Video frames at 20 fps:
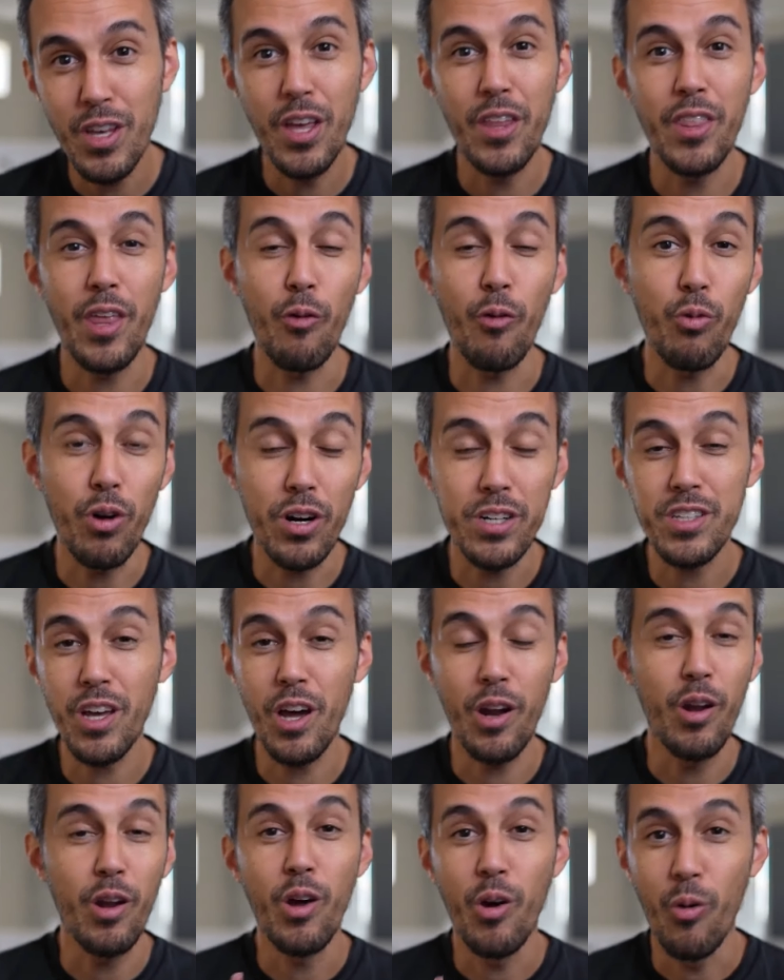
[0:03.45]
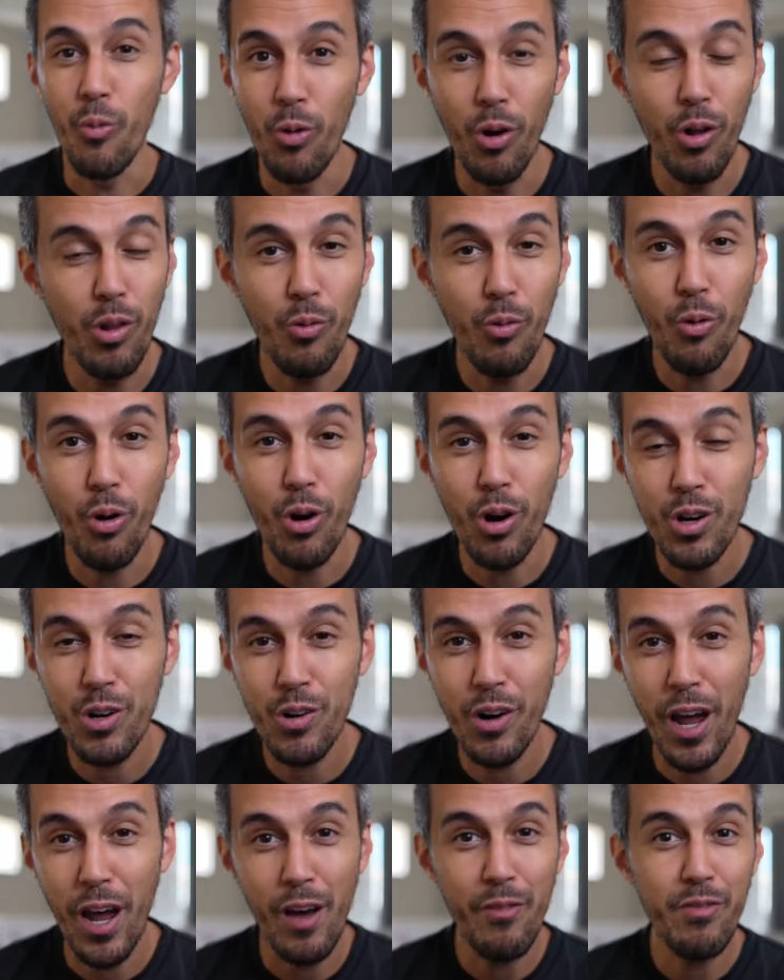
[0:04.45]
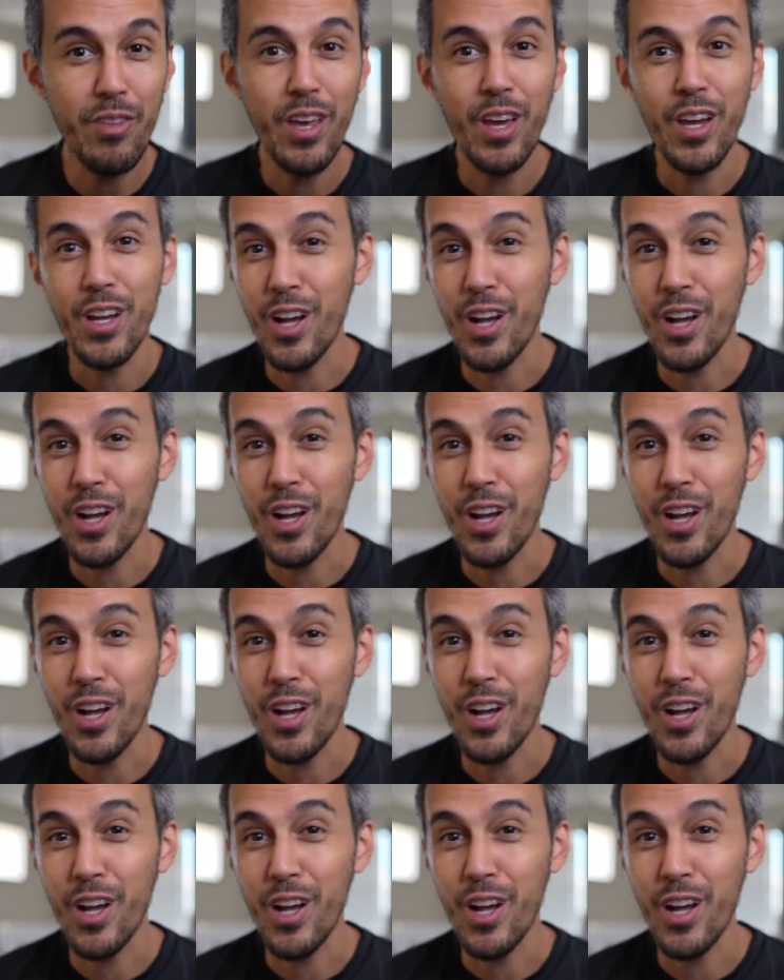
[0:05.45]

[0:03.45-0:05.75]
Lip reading: that worked on World of Warcraft,